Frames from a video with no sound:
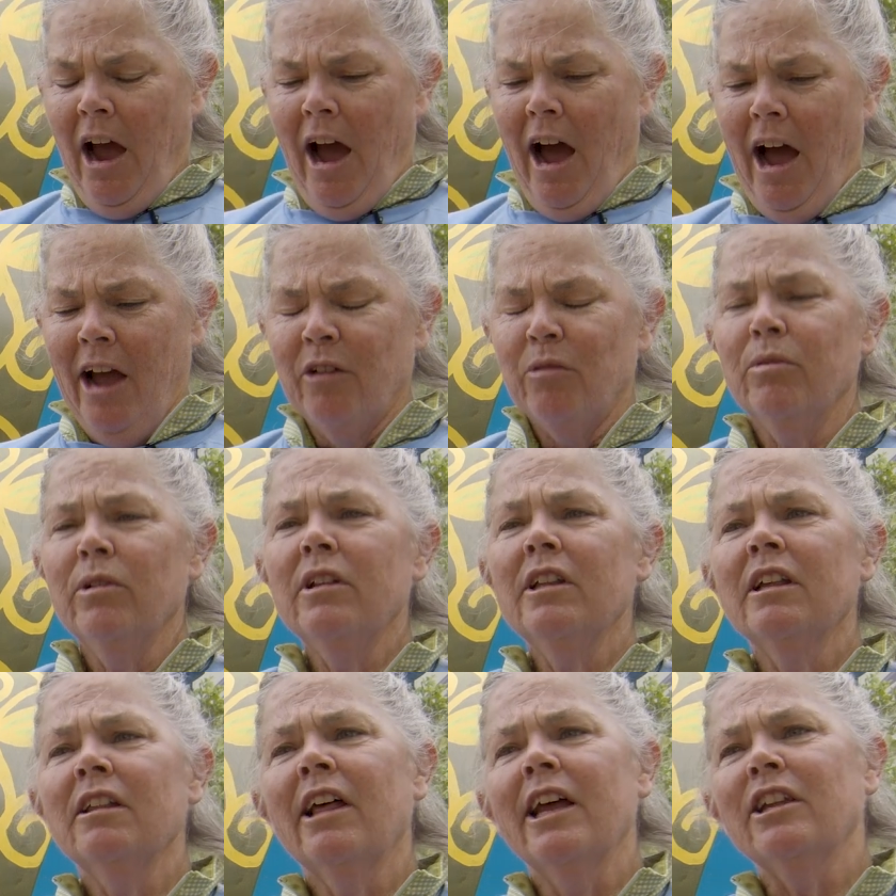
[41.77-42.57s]
I
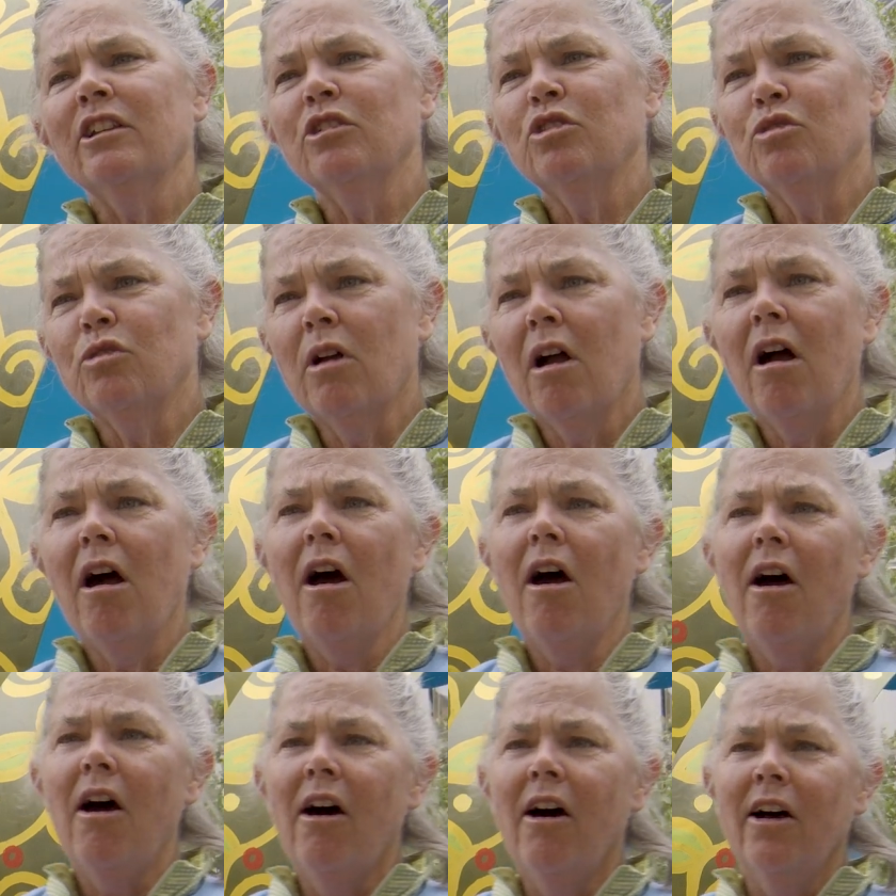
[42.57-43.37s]
really like to
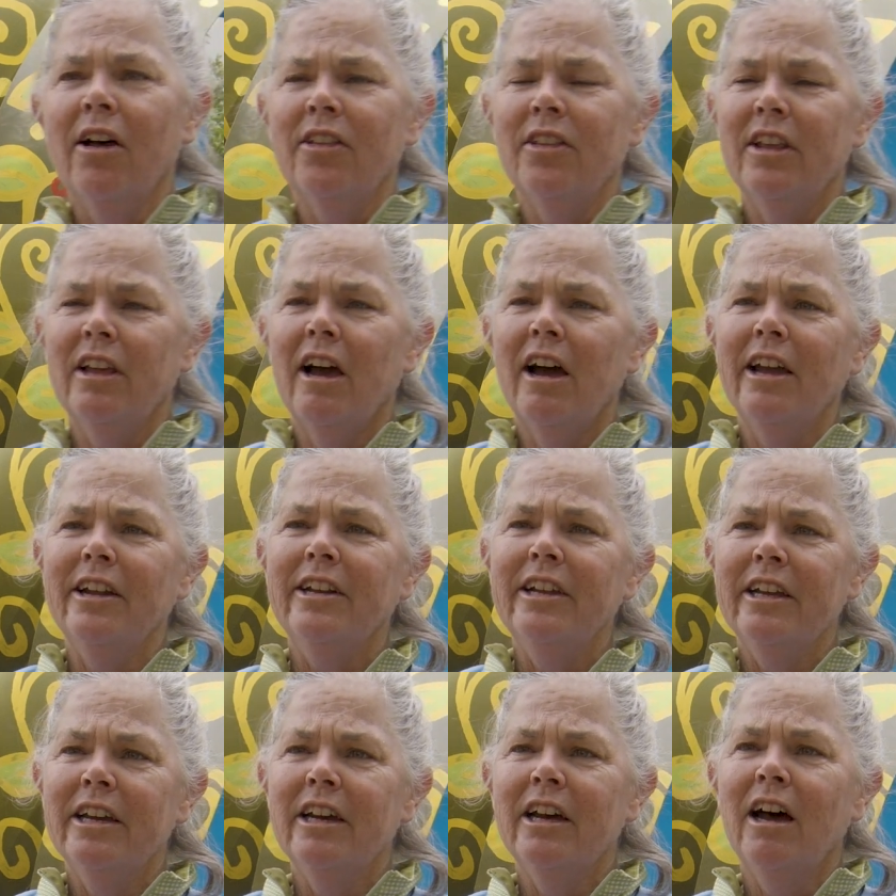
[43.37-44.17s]
draw on the
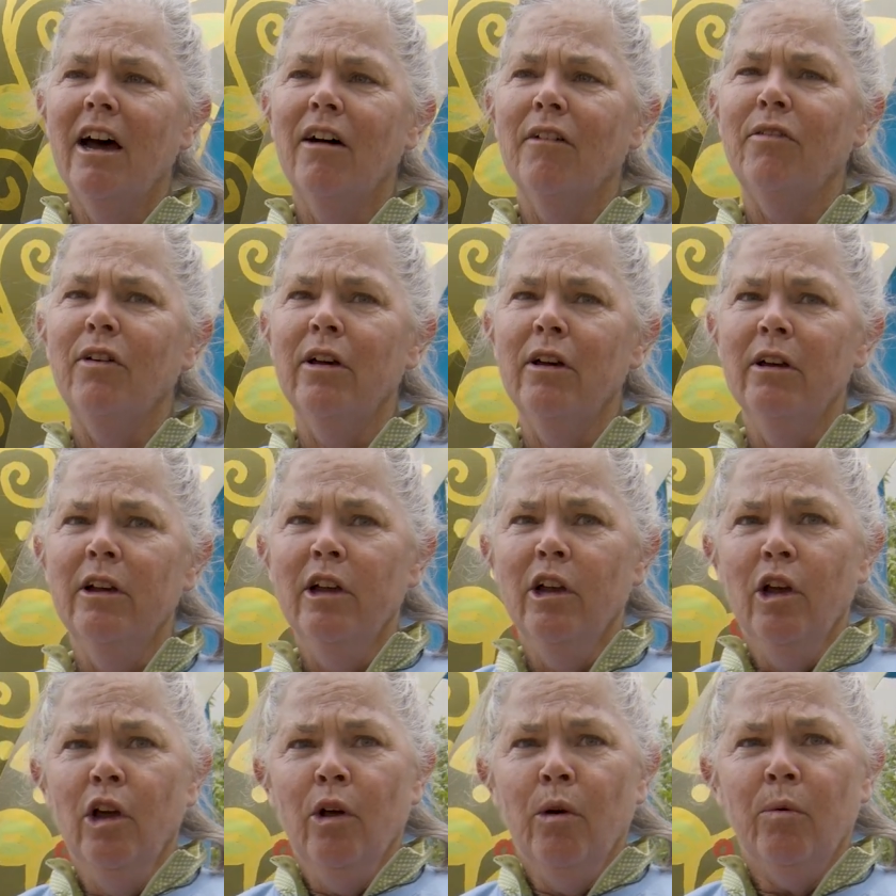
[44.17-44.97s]
idea of
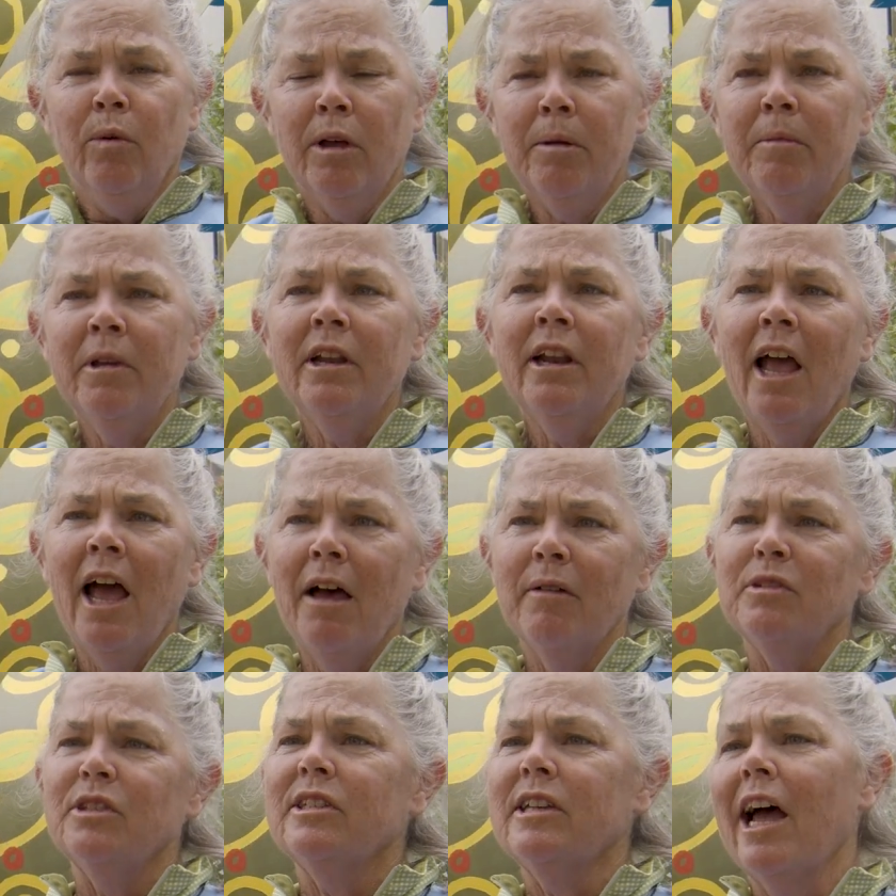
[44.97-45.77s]
women
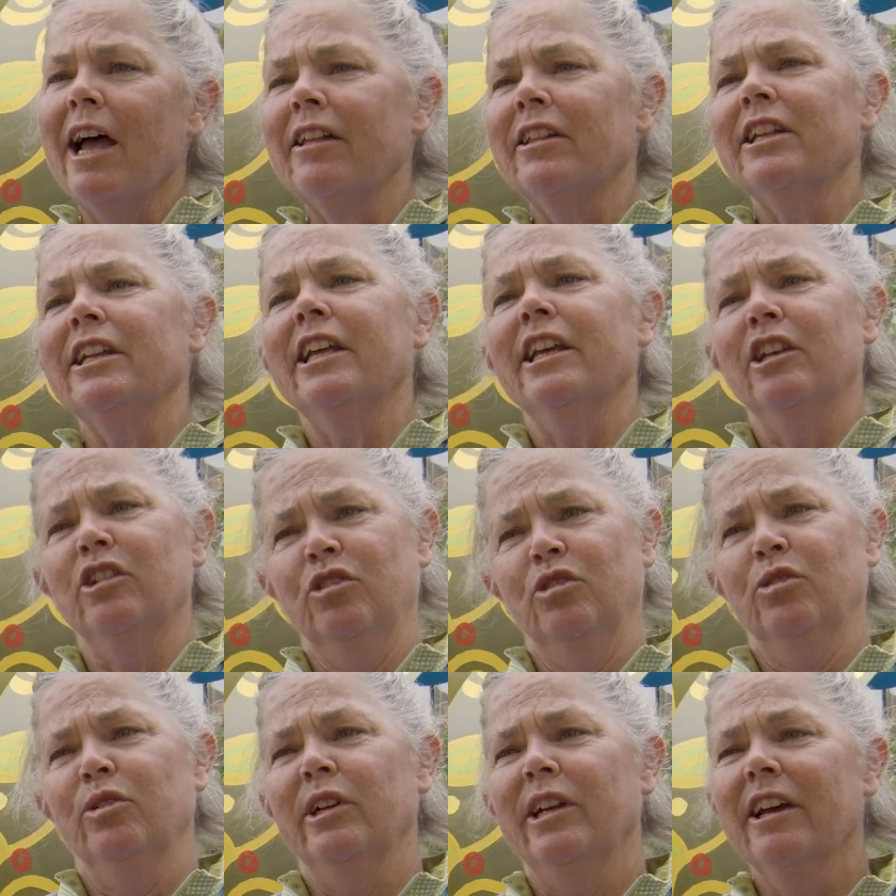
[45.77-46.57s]
have silent
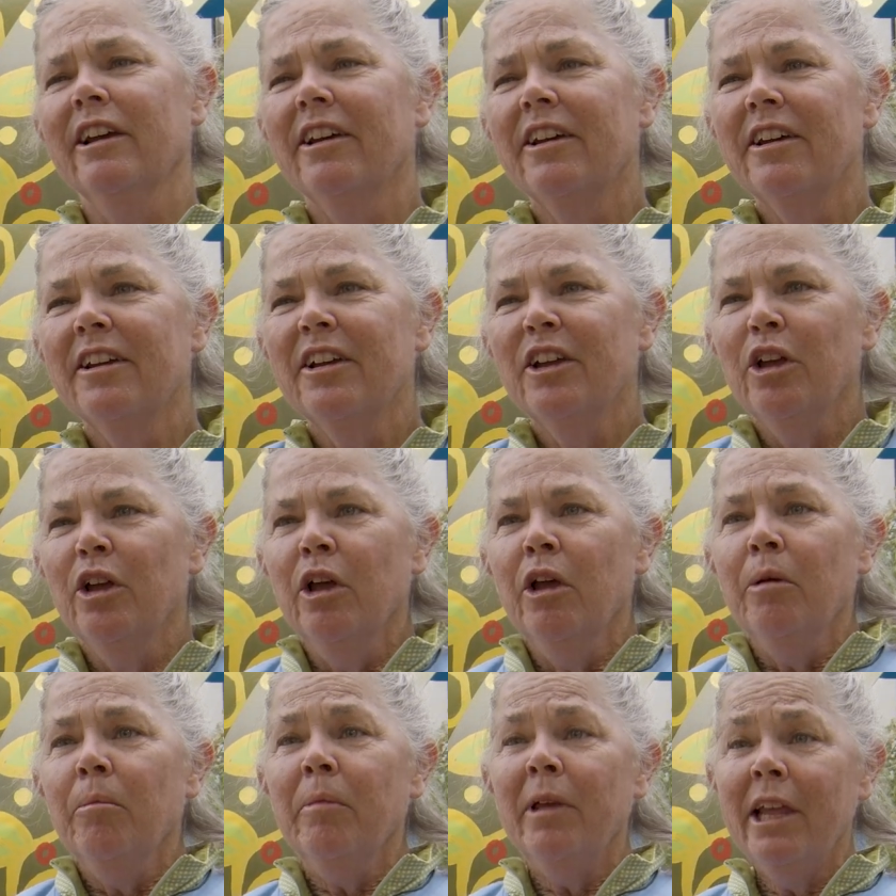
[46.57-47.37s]
history,
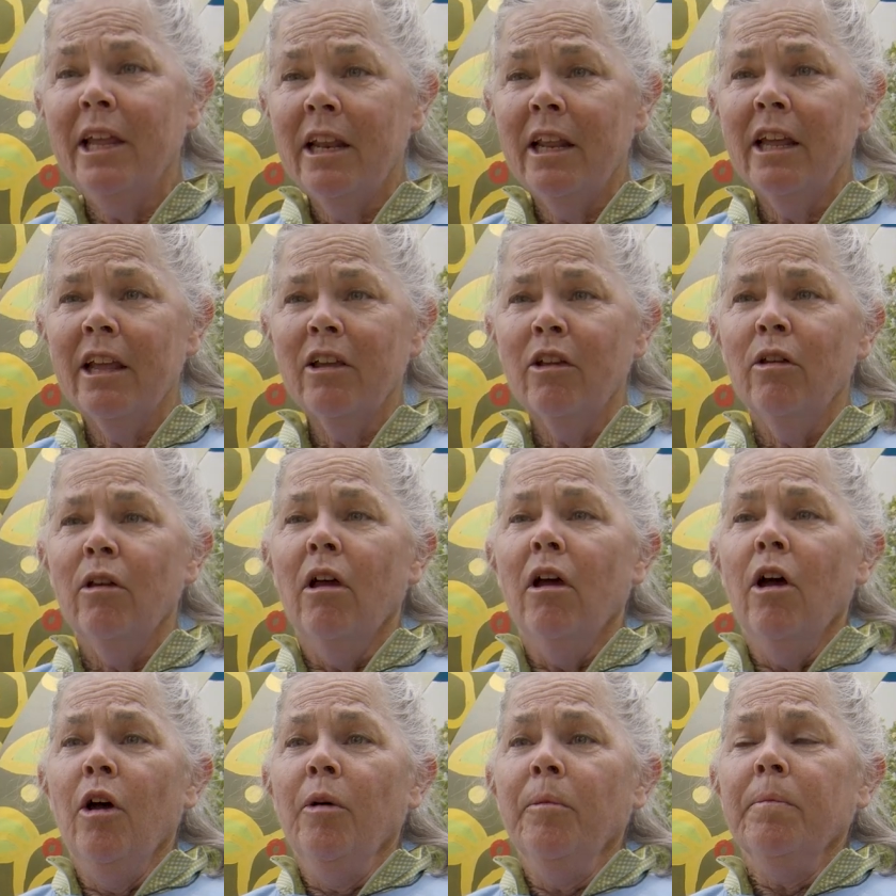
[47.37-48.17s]
meaning
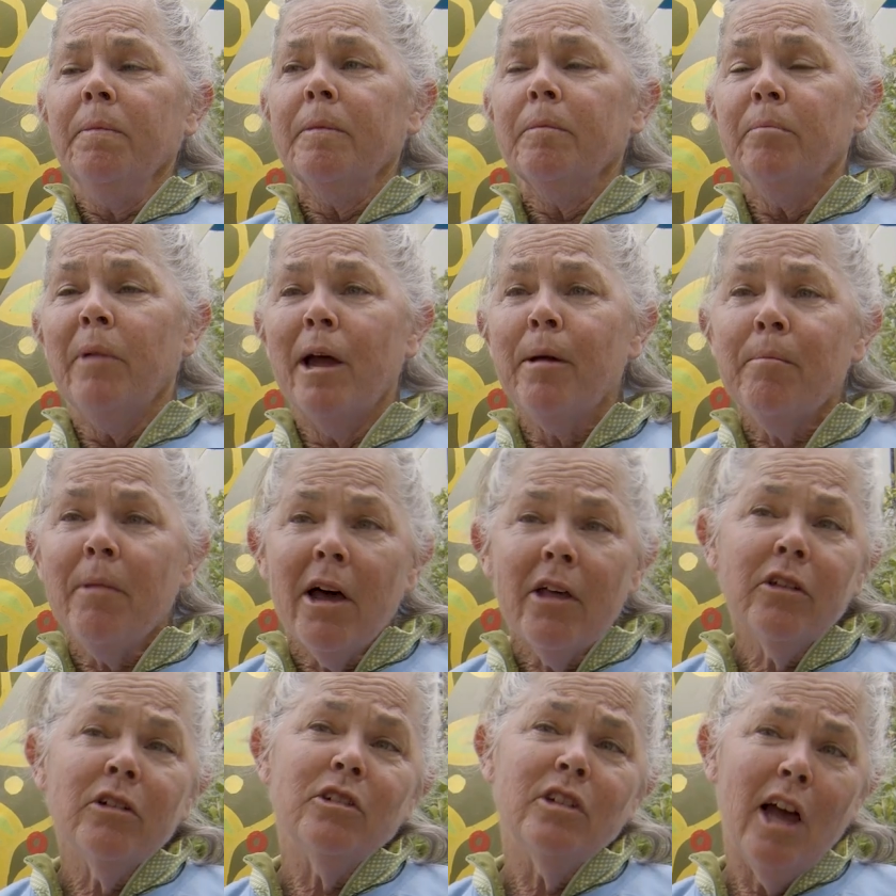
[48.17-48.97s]
my
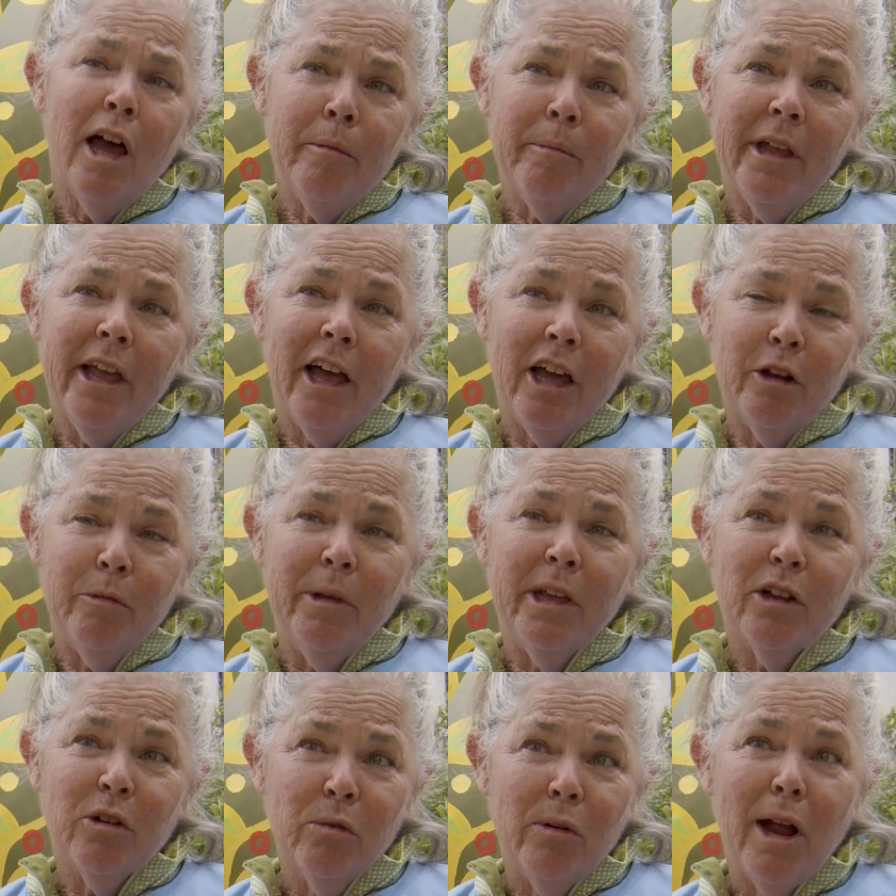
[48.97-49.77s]
mother taught me how to
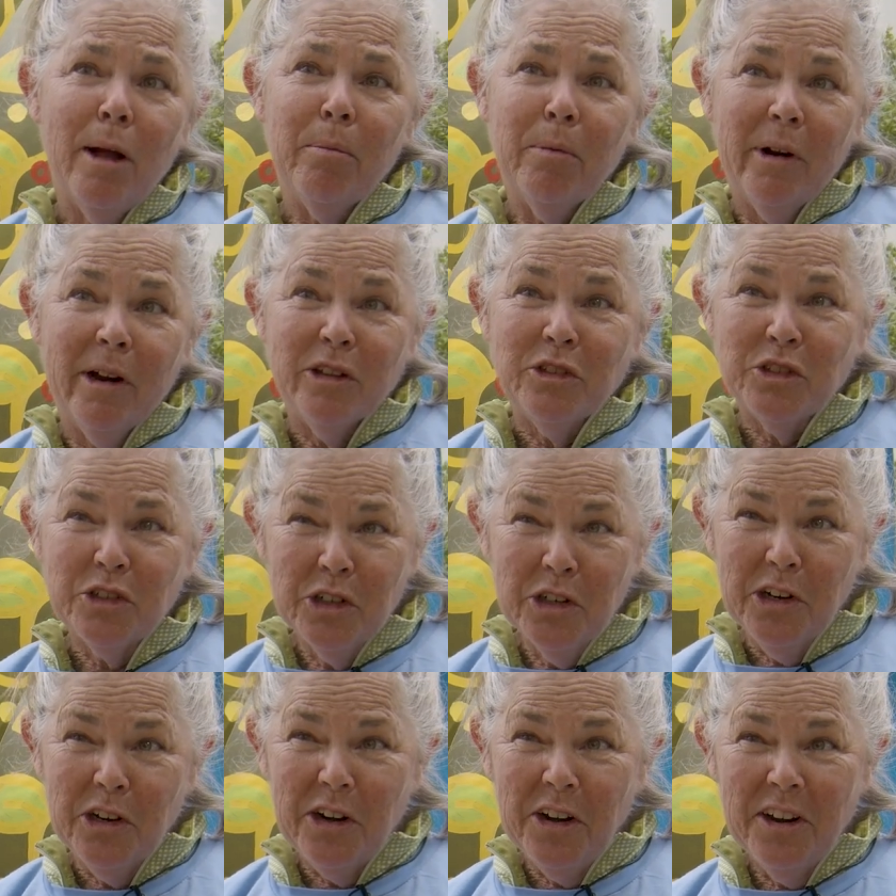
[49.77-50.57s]
make a wraparound
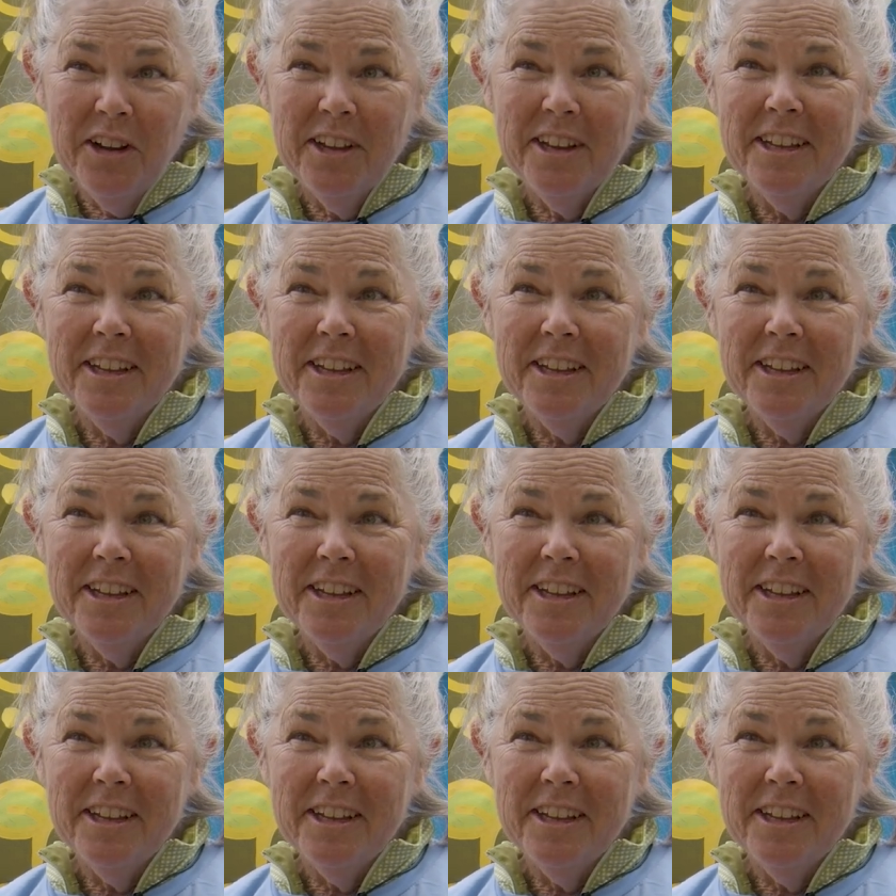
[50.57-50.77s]
skirt.